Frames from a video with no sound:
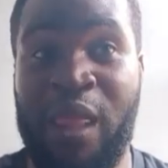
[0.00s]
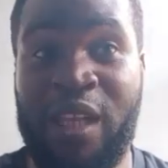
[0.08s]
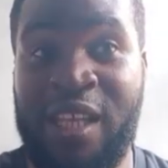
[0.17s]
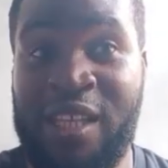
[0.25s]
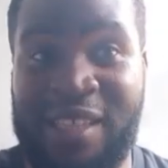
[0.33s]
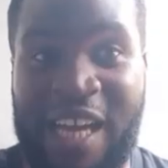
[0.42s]

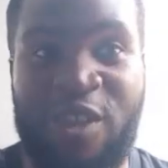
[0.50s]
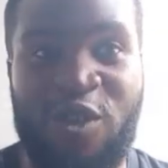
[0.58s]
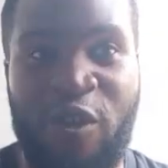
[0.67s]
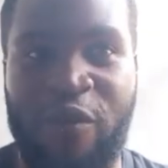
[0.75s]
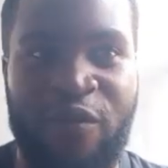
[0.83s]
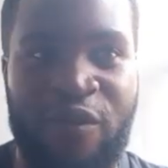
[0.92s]
the size
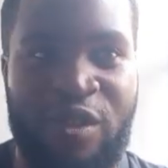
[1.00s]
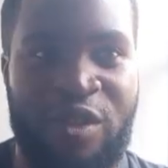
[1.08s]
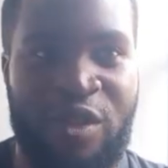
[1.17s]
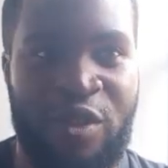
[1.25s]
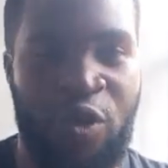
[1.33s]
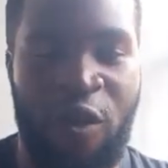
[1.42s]
of
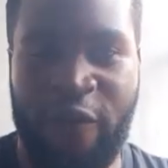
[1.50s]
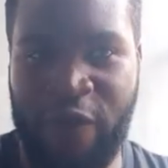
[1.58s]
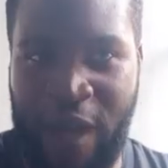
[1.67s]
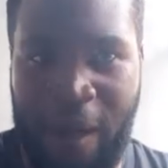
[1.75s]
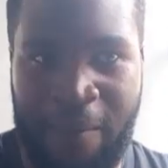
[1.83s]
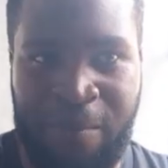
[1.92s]
your
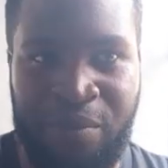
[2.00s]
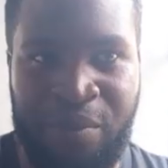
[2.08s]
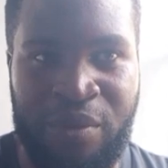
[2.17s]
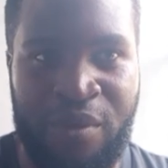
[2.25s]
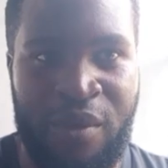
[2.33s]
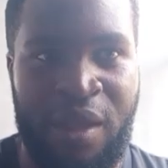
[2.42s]
farm
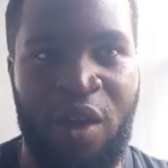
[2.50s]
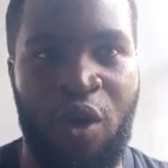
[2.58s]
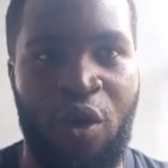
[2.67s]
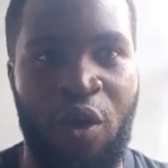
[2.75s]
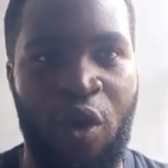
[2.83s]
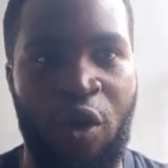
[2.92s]

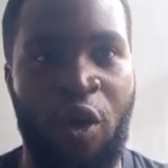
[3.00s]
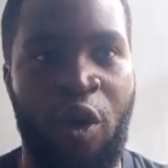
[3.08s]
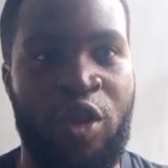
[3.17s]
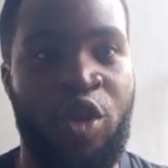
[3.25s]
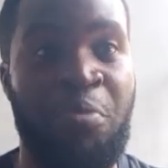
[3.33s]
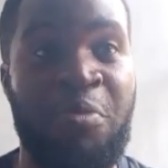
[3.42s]

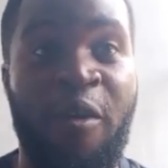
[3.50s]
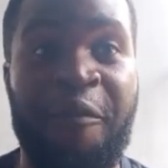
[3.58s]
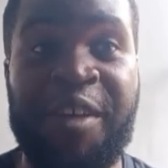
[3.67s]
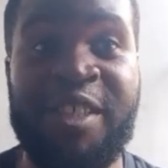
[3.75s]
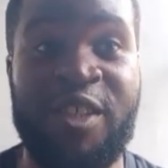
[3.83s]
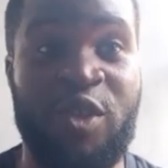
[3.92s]
or number of
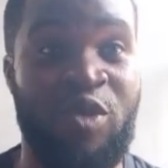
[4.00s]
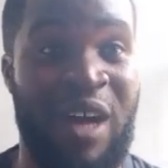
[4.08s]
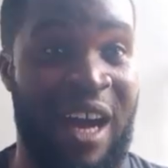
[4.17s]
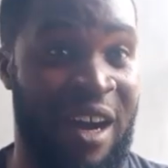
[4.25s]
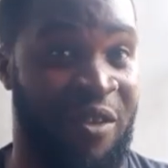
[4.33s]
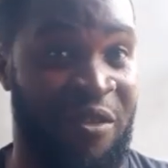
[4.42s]
bridges you
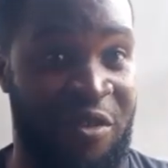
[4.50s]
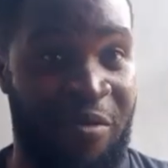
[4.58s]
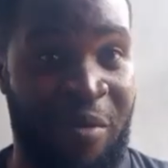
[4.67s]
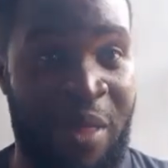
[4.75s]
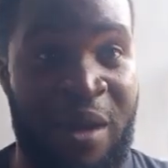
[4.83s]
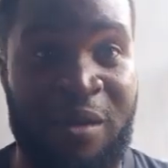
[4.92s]
have,
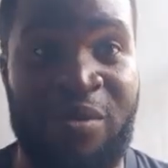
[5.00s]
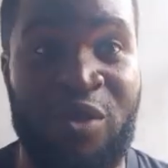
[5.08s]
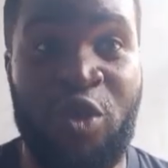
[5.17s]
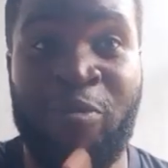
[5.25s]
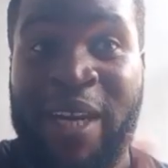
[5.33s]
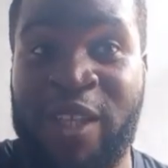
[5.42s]

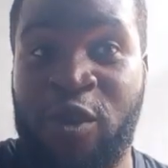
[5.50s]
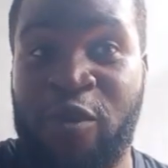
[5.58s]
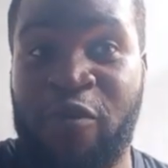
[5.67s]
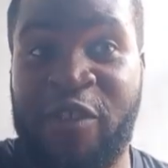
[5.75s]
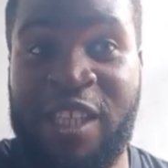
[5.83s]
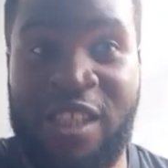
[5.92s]
you might not
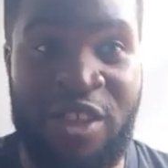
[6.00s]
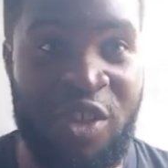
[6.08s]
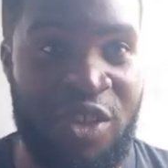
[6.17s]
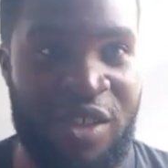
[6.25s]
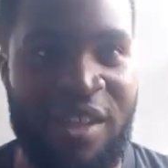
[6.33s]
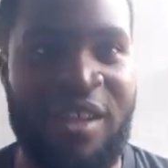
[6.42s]

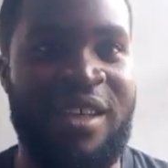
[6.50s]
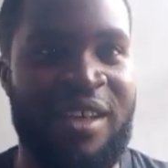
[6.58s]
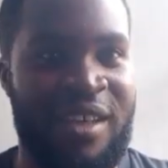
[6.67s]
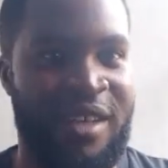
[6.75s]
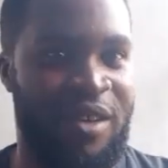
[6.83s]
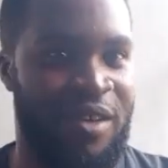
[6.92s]
finish
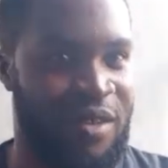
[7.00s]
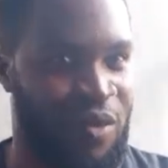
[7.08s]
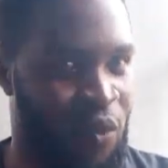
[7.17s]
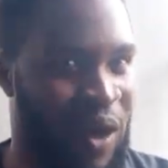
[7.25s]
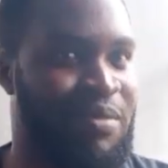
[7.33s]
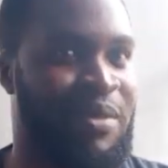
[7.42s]

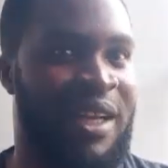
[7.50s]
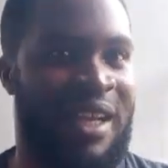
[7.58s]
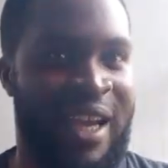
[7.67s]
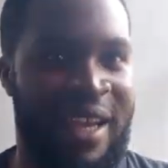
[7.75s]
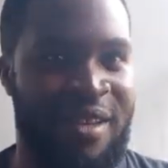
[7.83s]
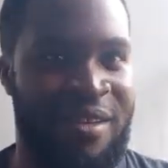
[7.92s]
1 main
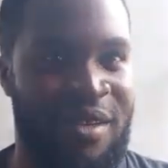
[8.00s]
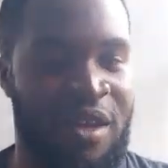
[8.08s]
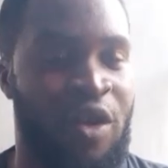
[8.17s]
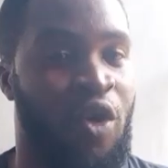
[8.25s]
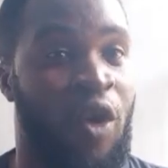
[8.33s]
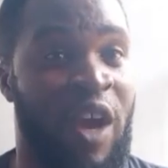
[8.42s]
line,
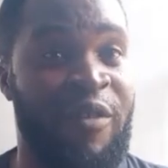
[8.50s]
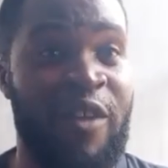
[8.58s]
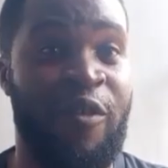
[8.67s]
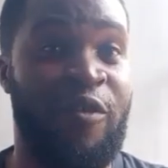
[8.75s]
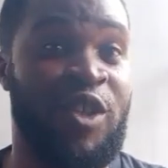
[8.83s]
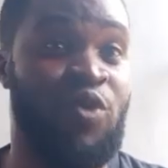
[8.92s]
or even if
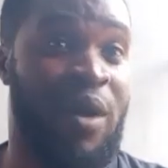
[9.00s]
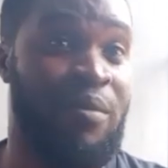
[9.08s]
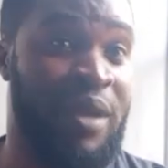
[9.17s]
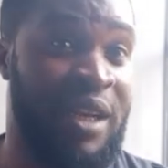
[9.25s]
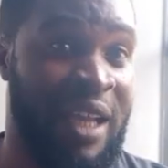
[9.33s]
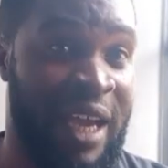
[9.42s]
you finish 1
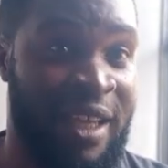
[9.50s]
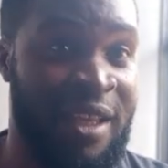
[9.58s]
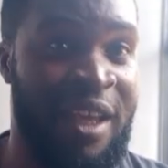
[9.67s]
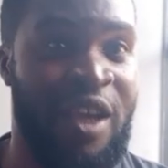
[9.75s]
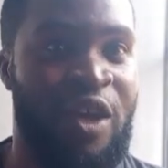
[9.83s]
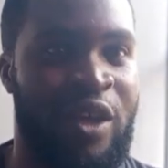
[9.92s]
main line,
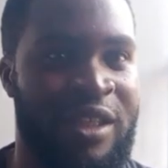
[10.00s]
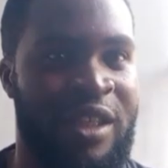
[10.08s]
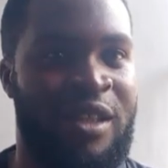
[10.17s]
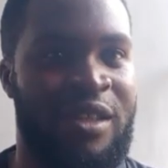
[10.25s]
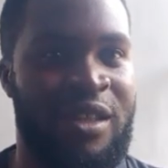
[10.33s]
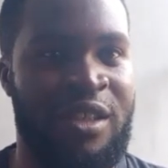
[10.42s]

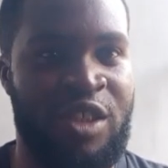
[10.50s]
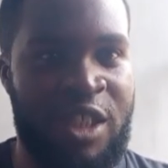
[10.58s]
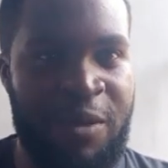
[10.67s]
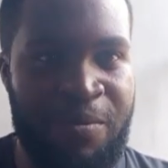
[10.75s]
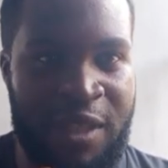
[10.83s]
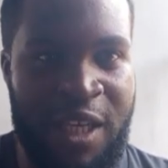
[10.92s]
the
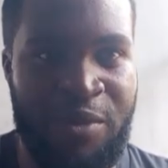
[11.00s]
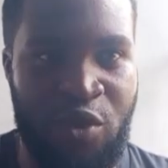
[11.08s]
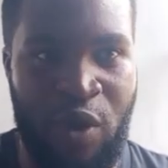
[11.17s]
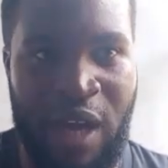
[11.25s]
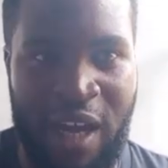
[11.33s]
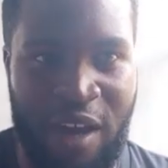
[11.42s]
drip tapes
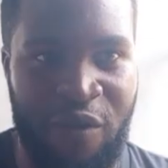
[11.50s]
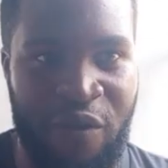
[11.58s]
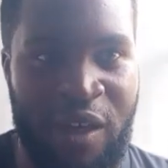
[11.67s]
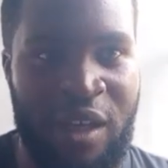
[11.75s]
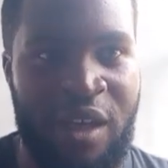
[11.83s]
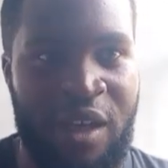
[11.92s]
you
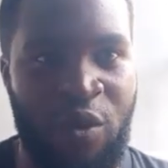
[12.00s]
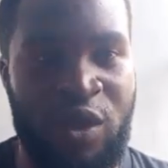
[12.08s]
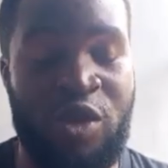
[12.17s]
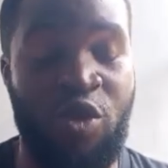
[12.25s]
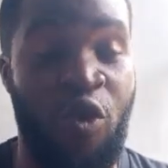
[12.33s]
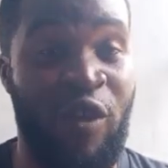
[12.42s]
have, which
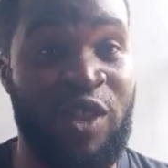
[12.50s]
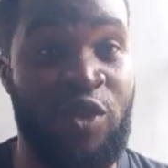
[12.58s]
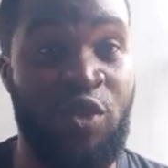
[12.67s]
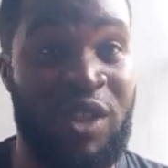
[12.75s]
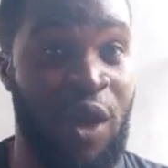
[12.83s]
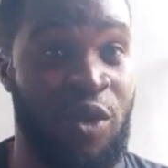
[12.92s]
is over
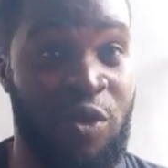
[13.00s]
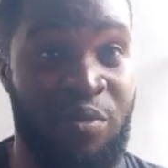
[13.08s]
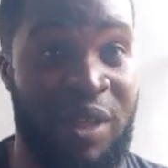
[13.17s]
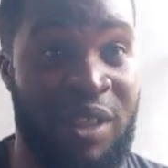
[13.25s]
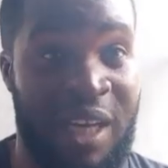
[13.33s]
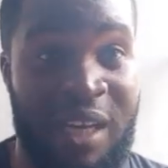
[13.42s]
2,000
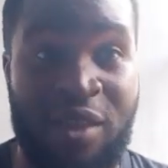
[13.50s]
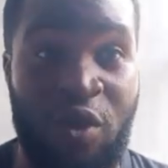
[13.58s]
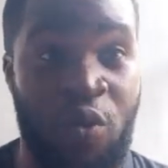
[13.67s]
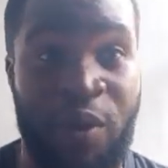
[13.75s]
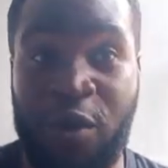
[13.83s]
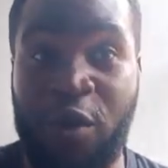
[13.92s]
meters,
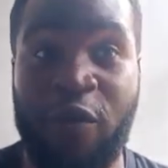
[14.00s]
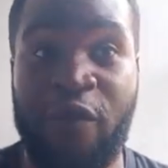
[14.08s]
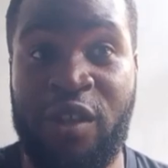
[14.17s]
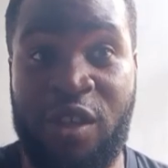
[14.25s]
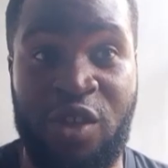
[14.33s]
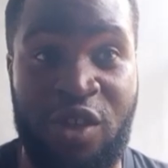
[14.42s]
will not
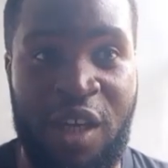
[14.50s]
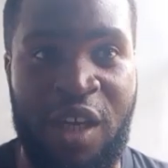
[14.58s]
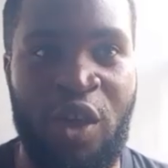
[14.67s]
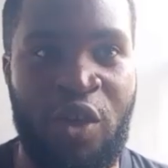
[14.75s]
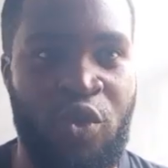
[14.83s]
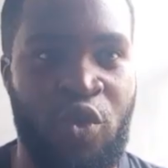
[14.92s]
finish.
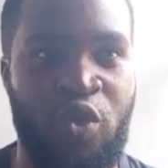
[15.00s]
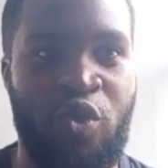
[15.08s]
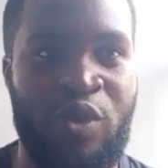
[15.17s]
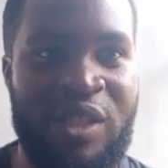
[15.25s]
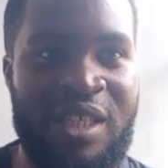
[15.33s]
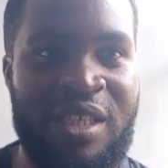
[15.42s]
So
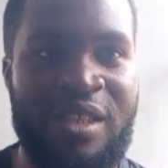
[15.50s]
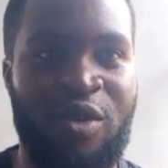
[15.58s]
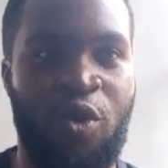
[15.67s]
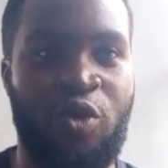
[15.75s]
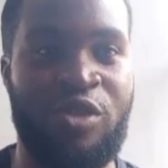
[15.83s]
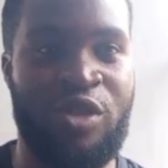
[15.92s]
you still
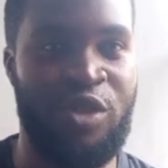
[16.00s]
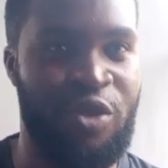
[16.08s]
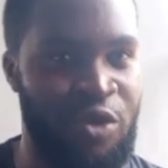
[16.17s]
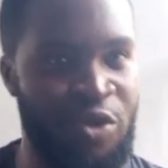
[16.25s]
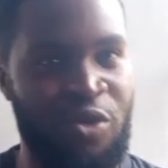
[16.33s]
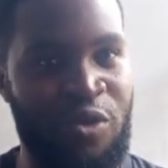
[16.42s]

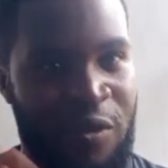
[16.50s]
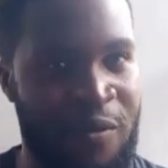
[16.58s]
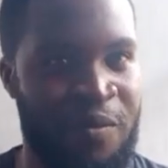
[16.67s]
continue.